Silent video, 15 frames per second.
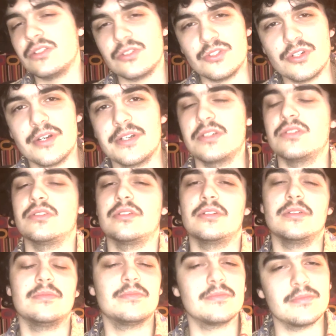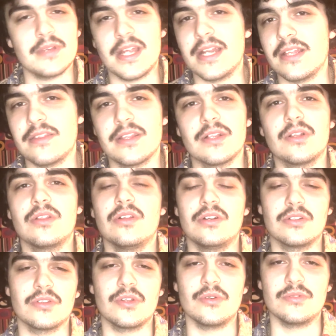drugs or anything
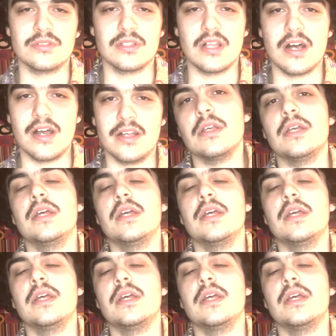along those lines.